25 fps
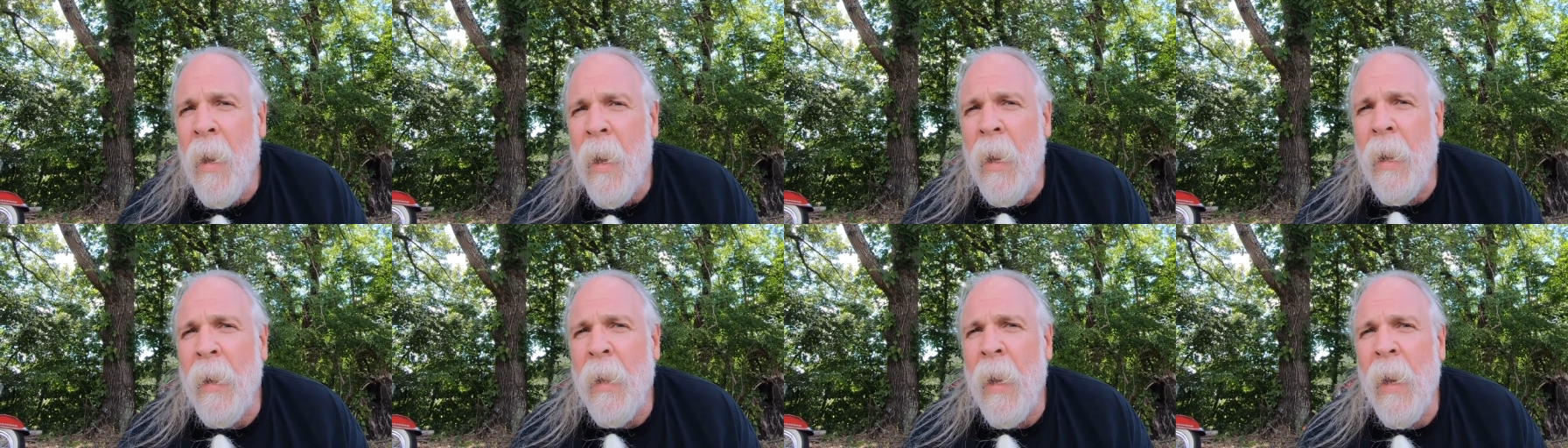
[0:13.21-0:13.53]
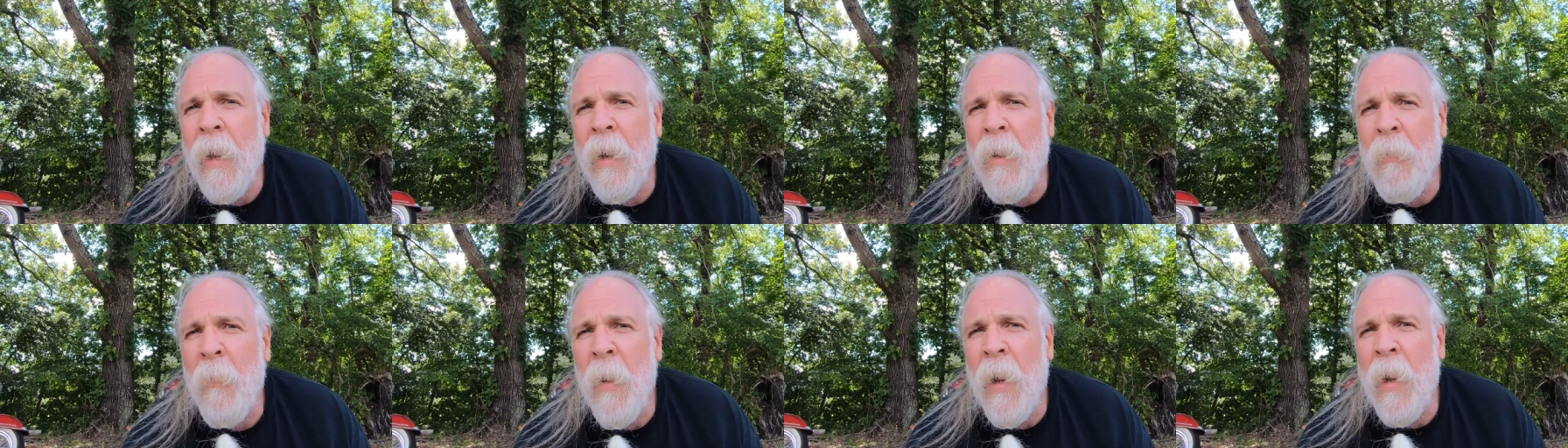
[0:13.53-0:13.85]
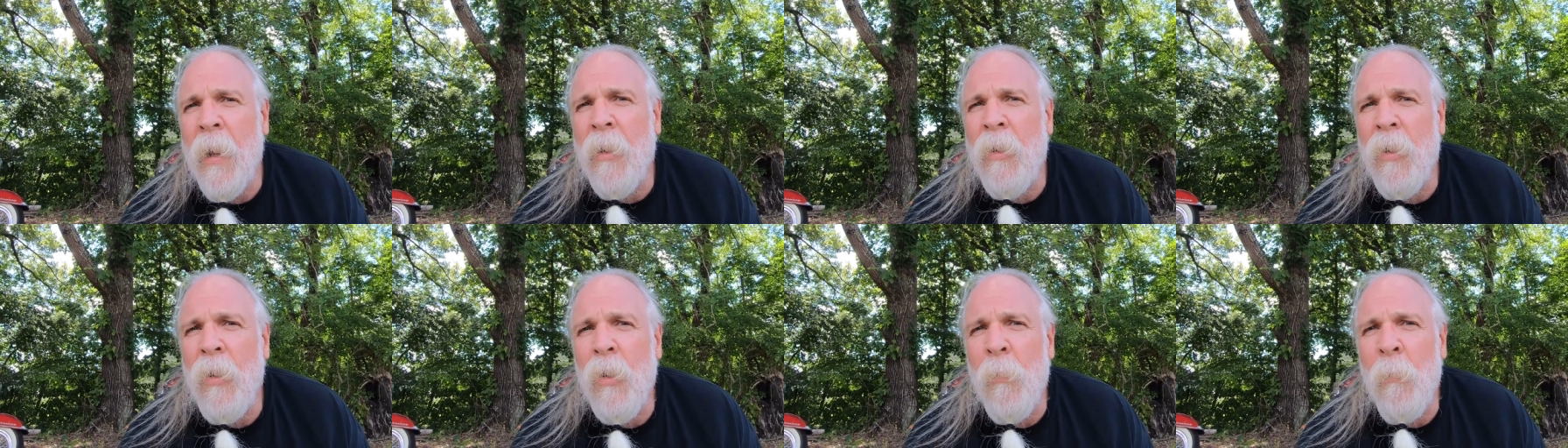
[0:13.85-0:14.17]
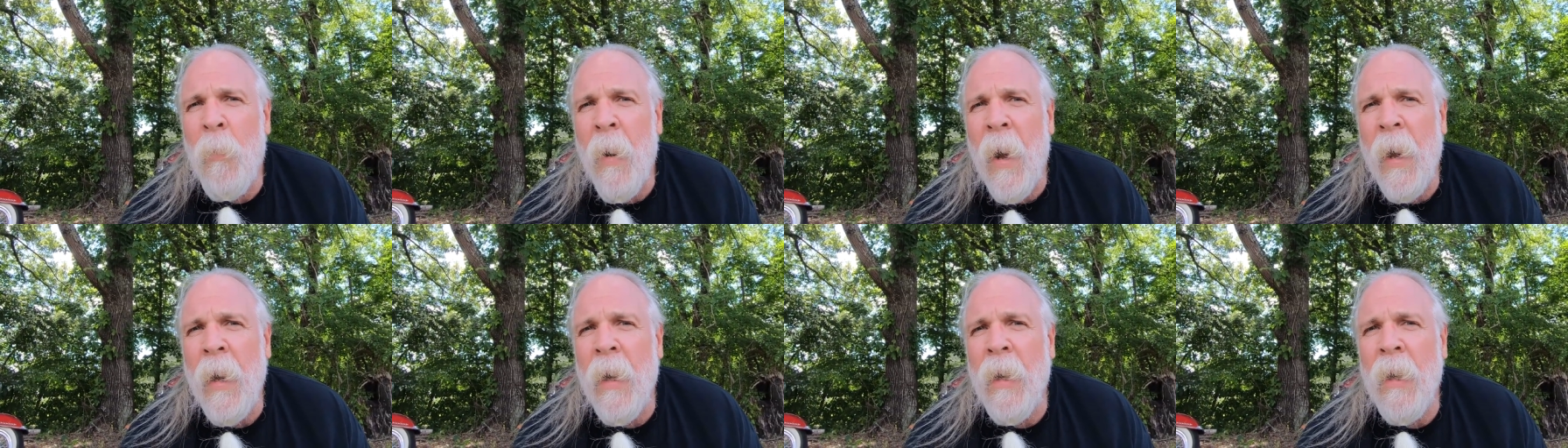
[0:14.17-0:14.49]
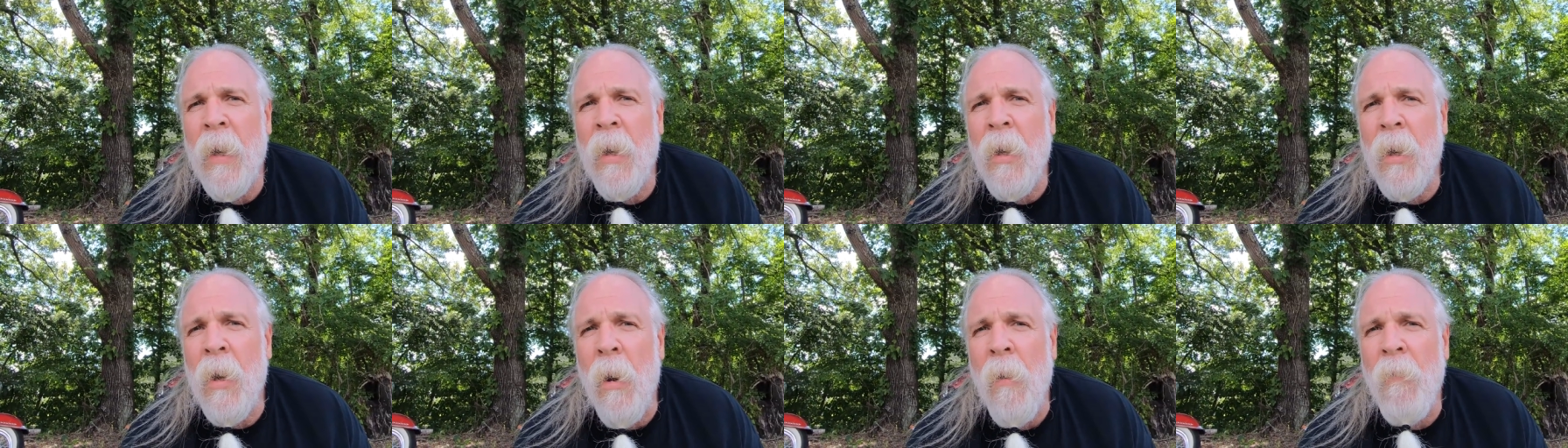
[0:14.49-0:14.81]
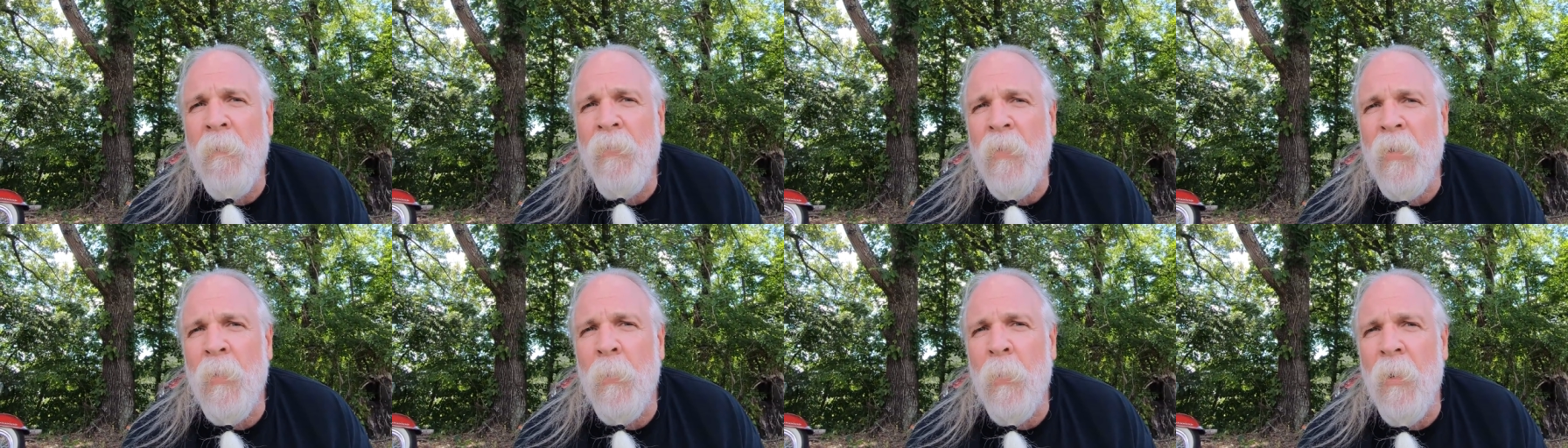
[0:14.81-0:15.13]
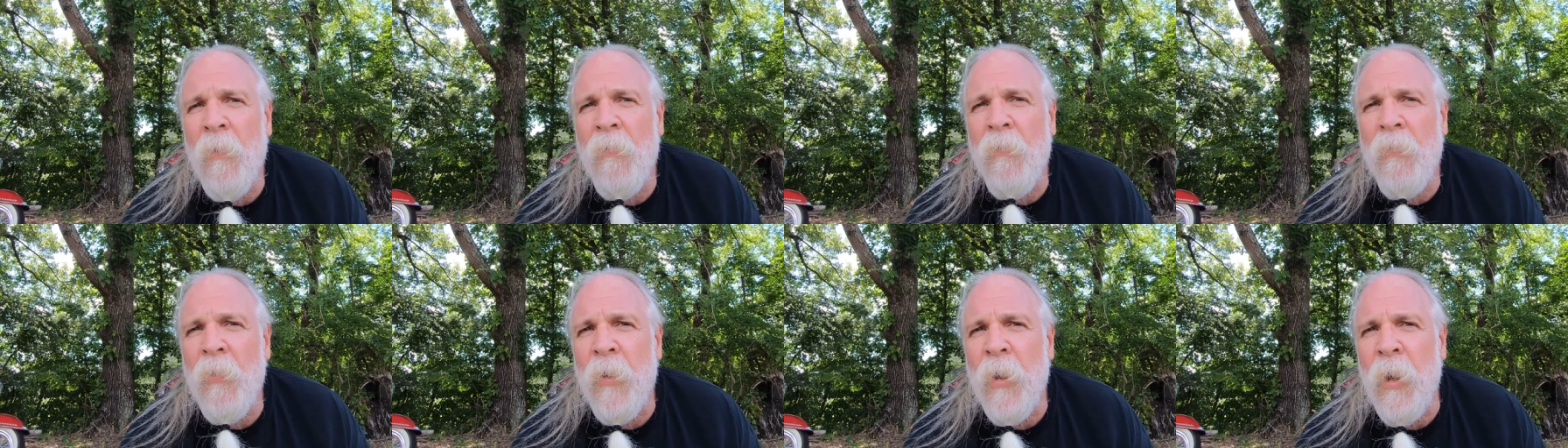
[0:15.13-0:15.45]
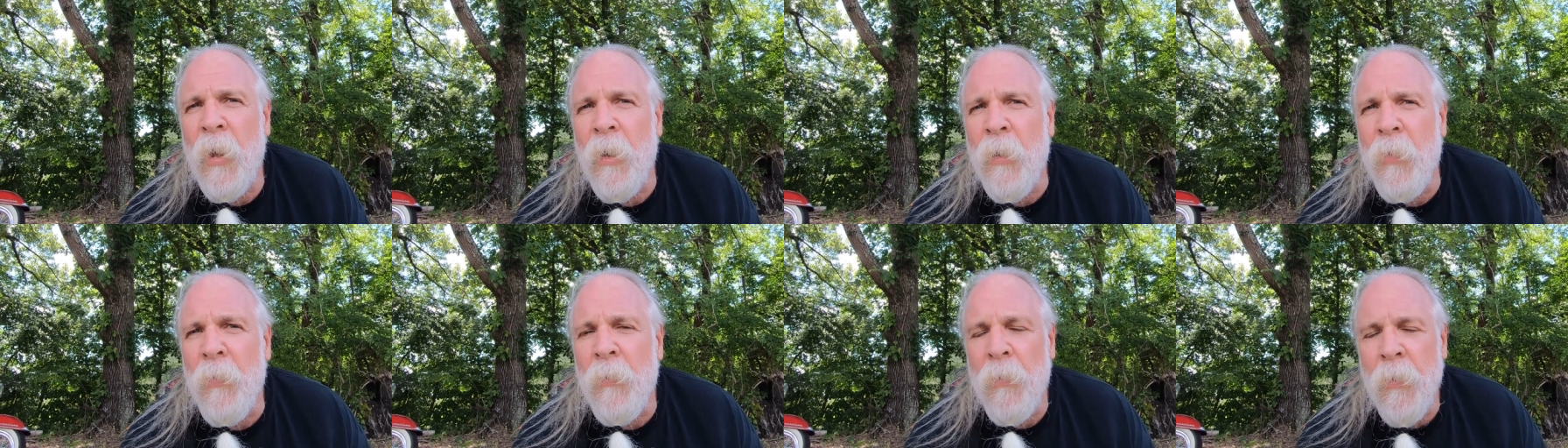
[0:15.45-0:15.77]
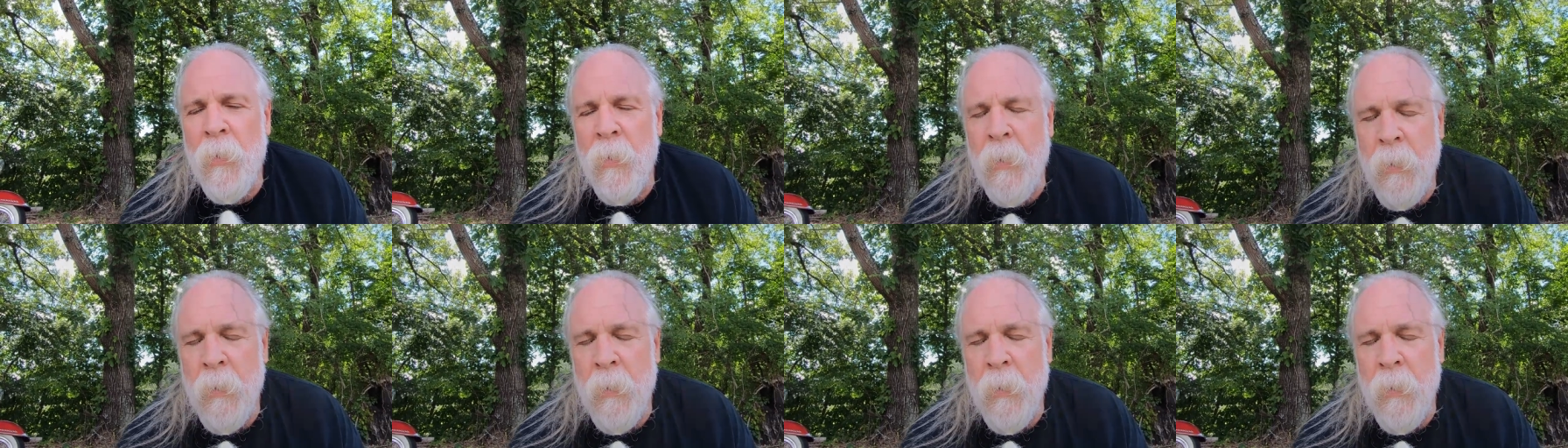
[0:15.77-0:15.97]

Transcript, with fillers: and how to make your bike comfortable for you.